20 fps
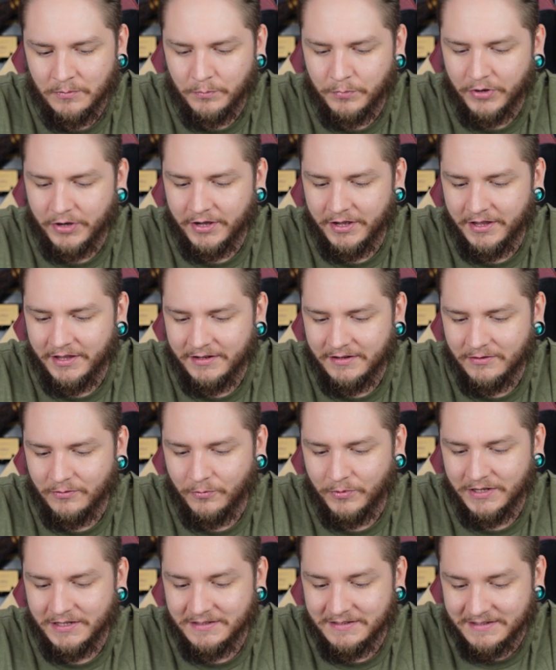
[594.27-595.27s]
but
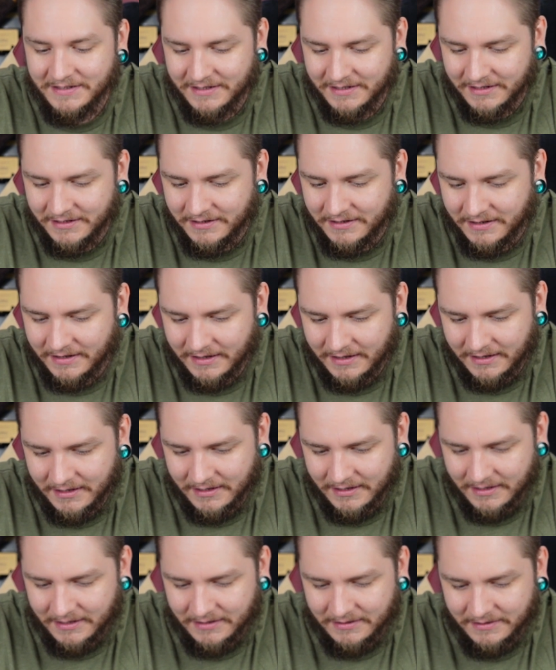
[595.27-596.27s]
we did,
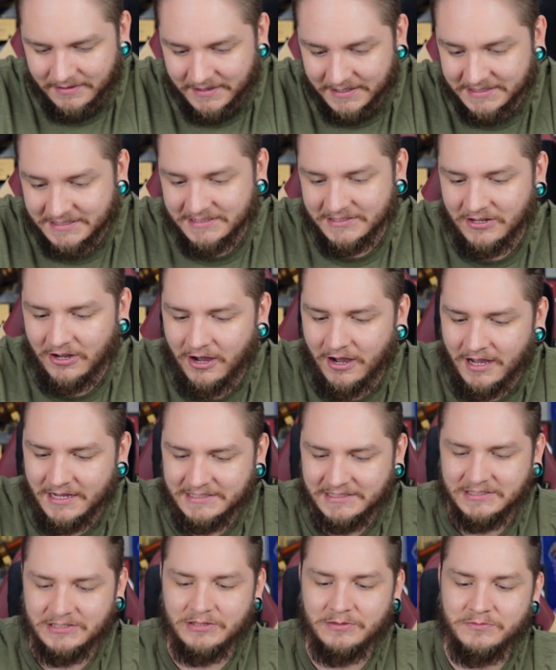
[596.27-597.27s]
and this is
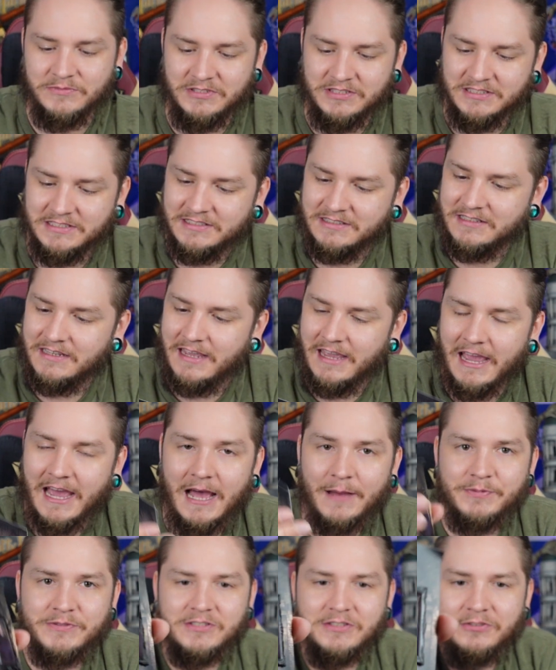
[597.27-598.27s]
awesome. Just
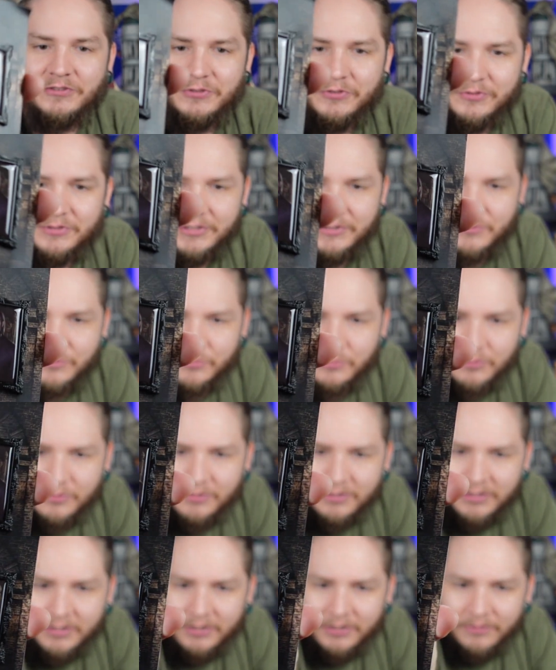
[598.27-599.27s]
absolutely cool.